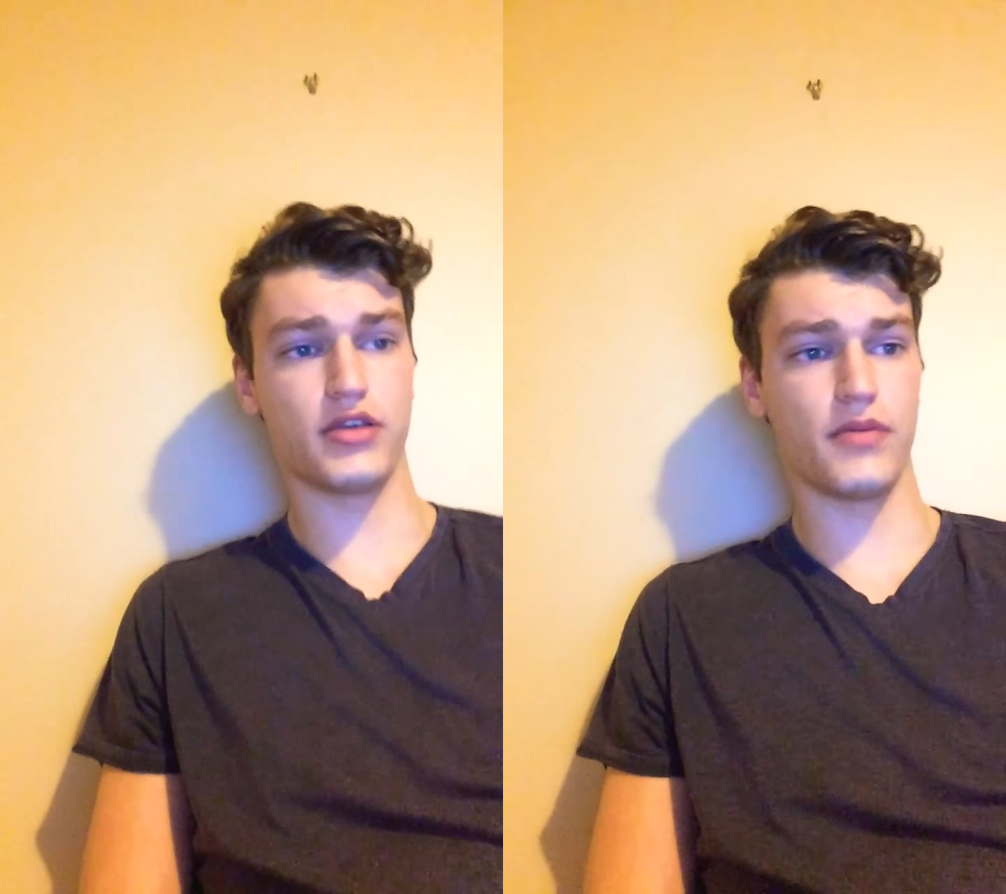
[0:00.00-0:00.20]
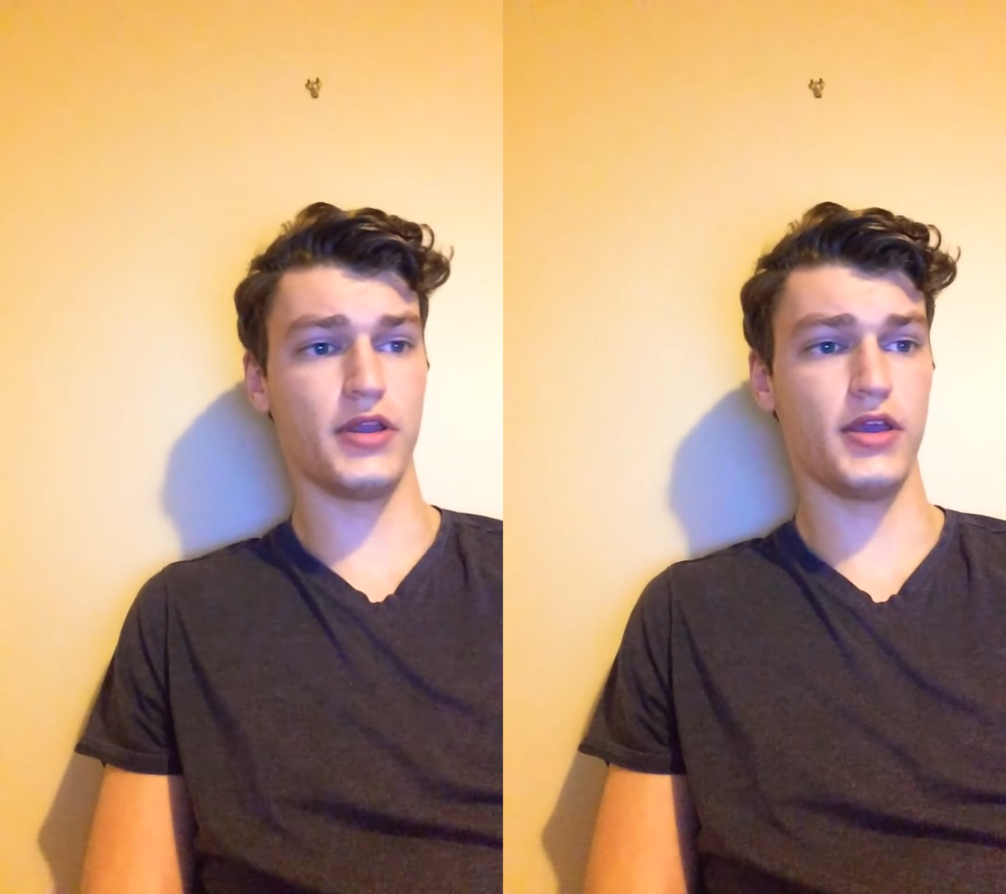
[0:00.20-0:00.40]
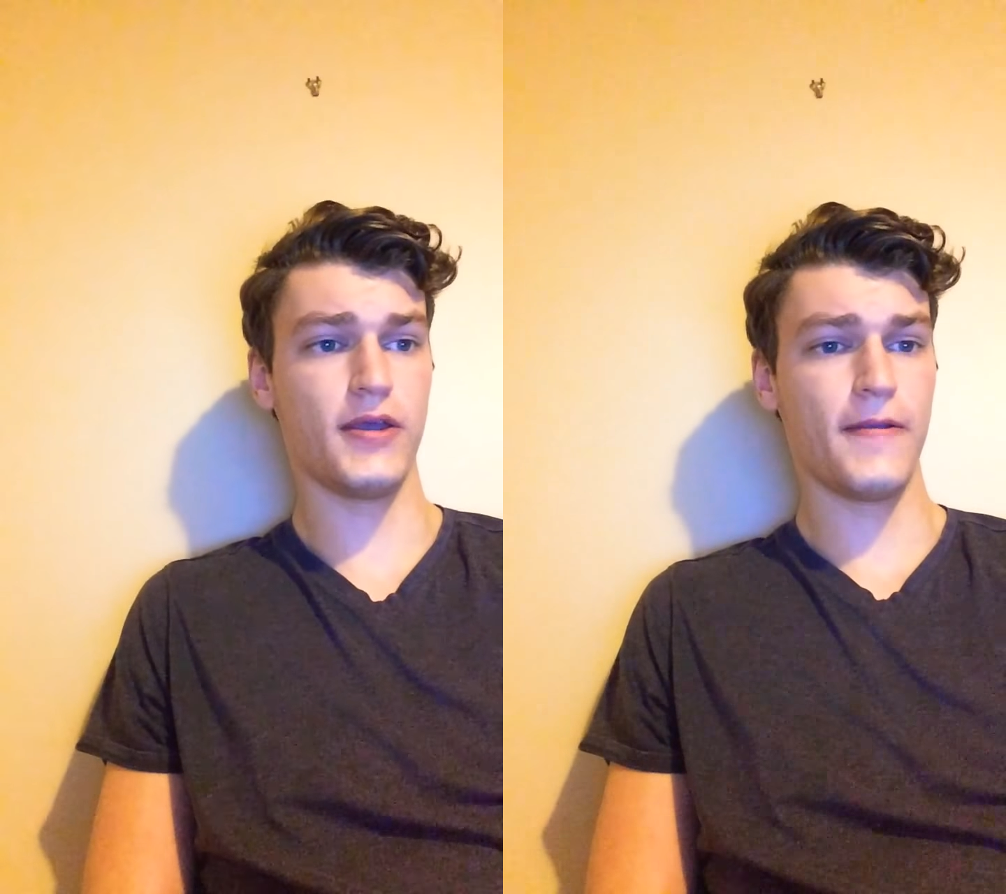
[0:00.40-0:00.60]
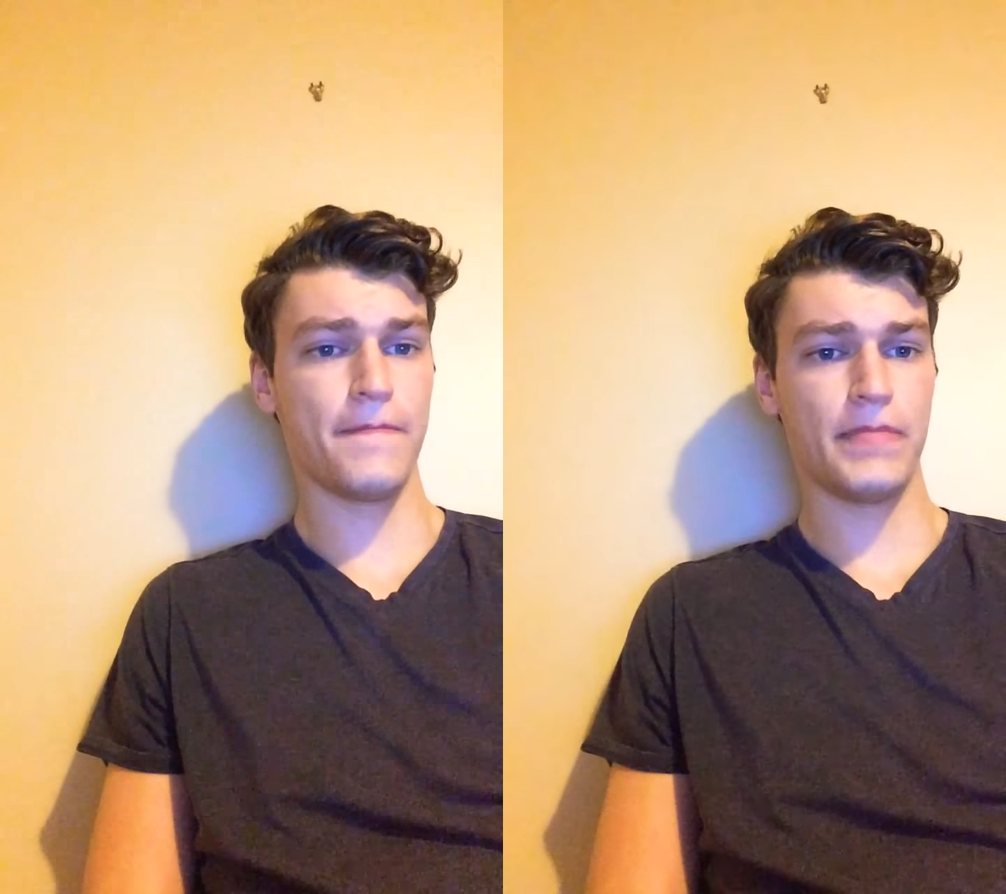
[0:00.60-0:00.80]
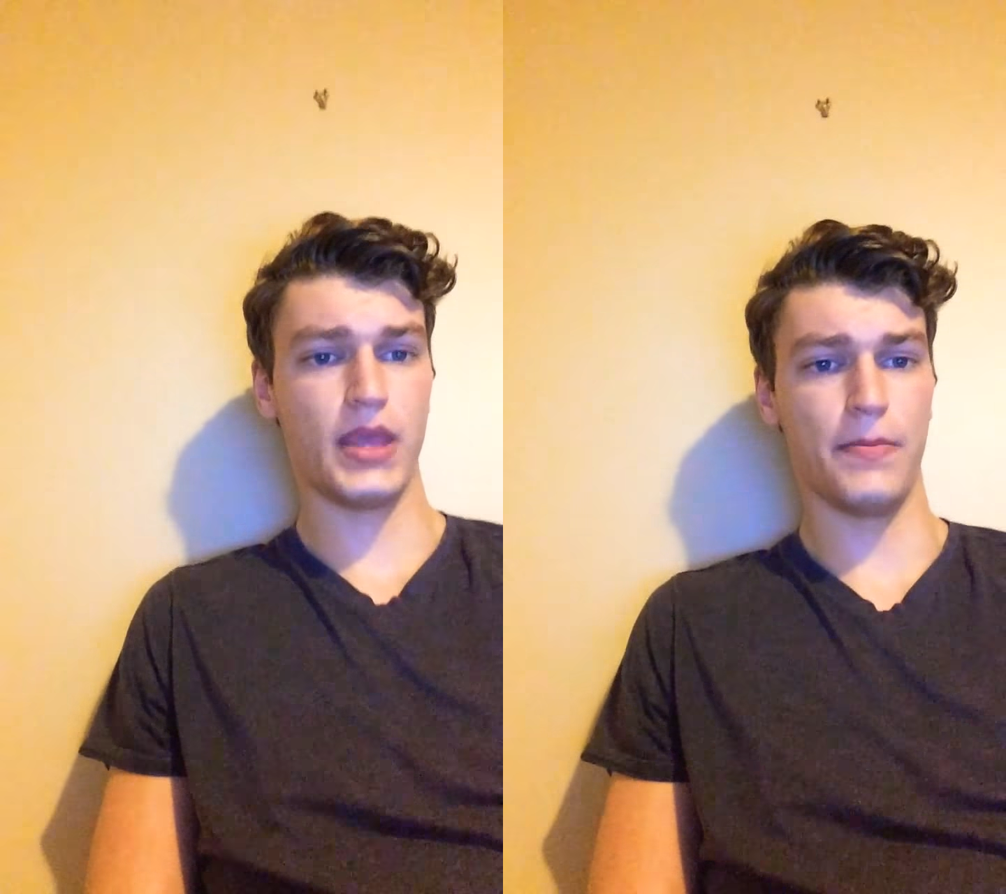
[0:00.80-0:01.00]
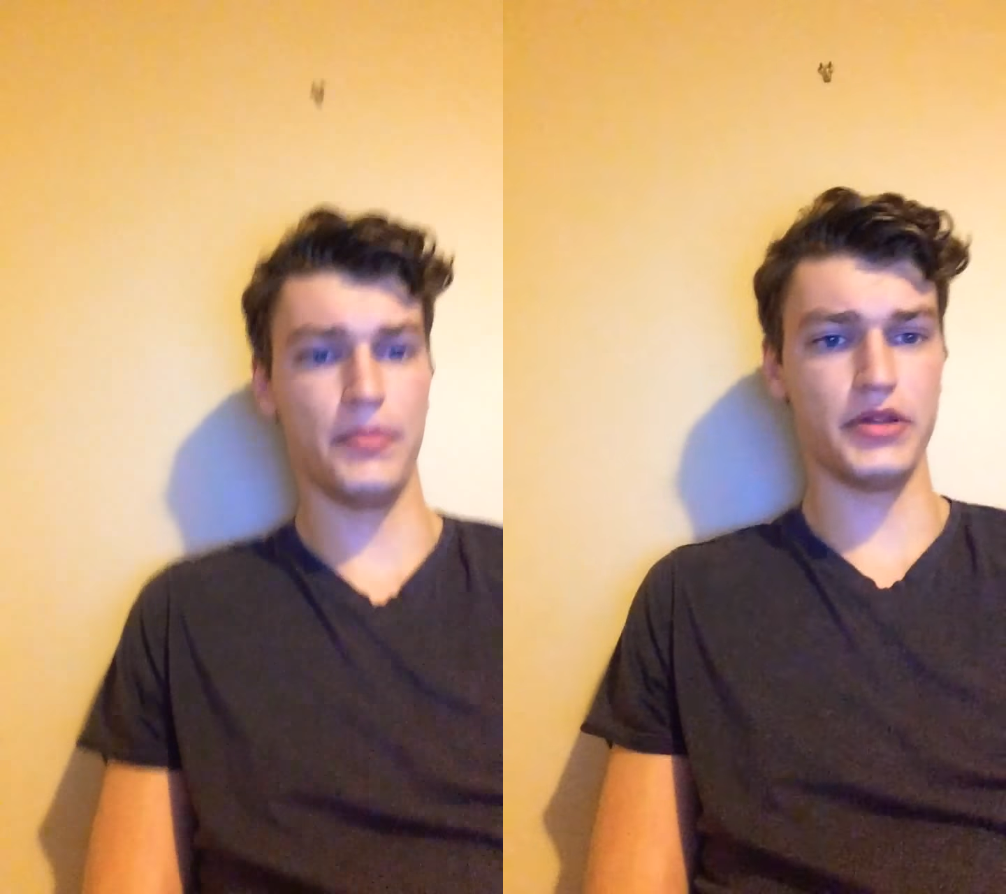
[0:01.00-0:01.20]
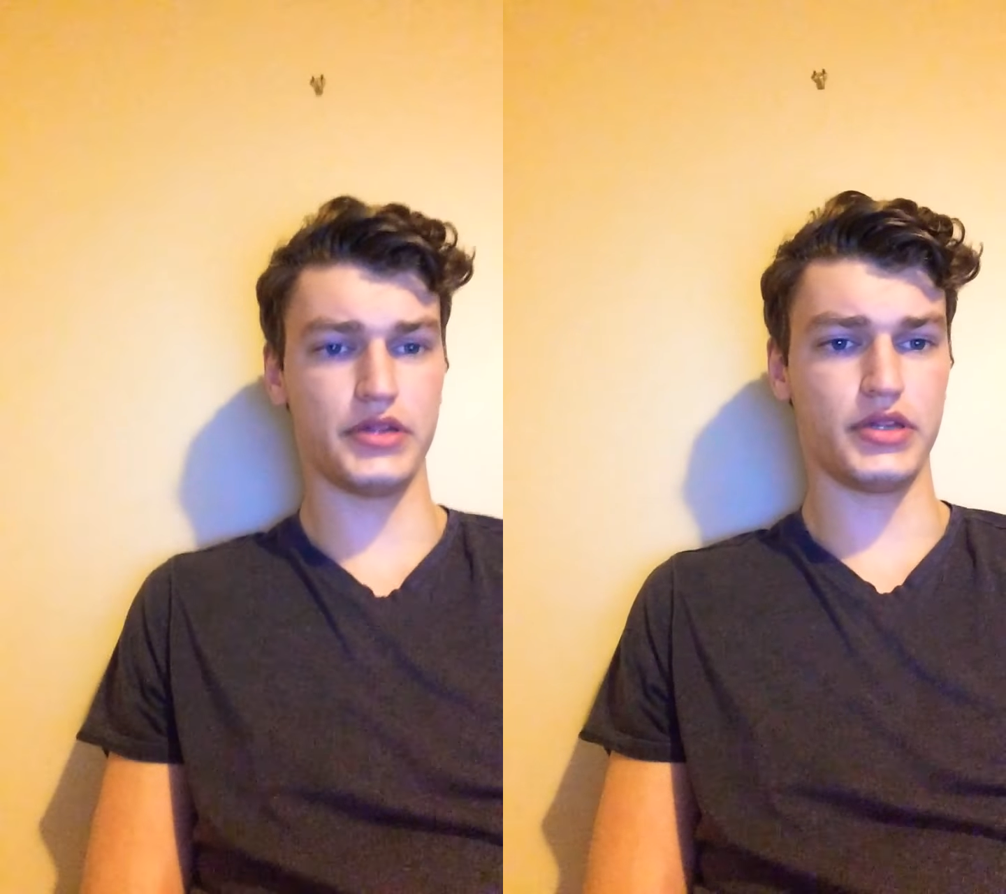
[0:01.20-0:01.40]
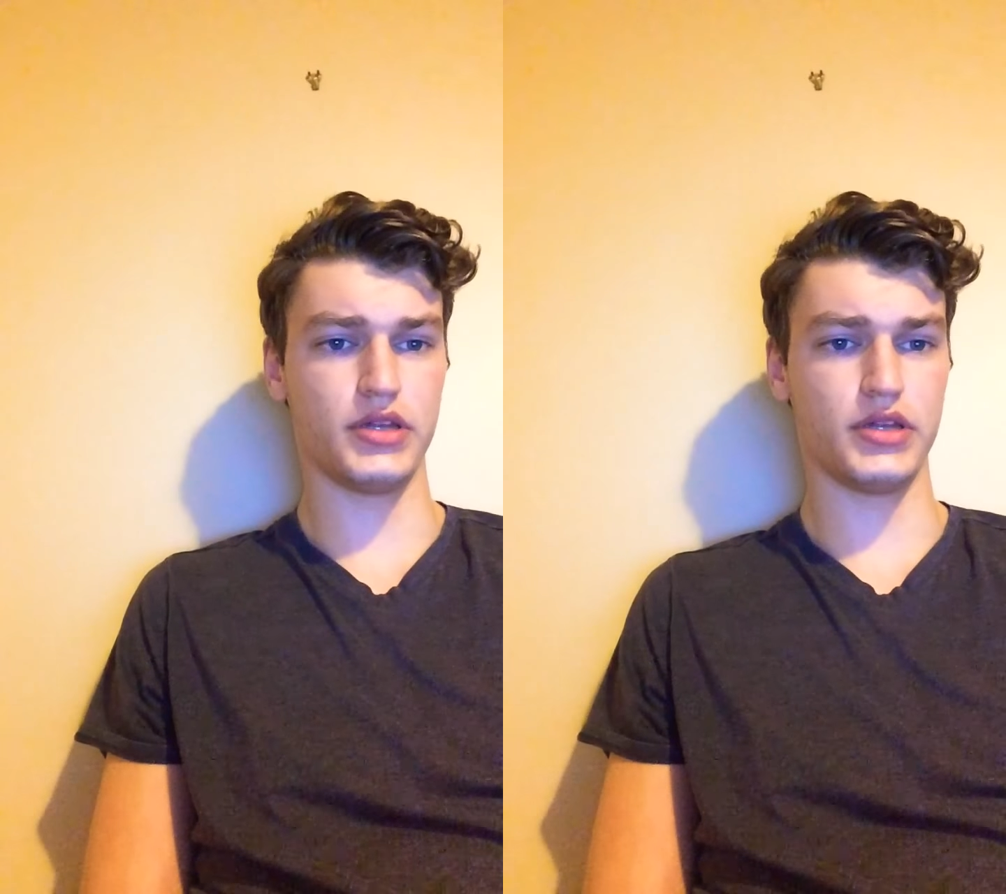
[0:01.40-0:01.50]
Company and Business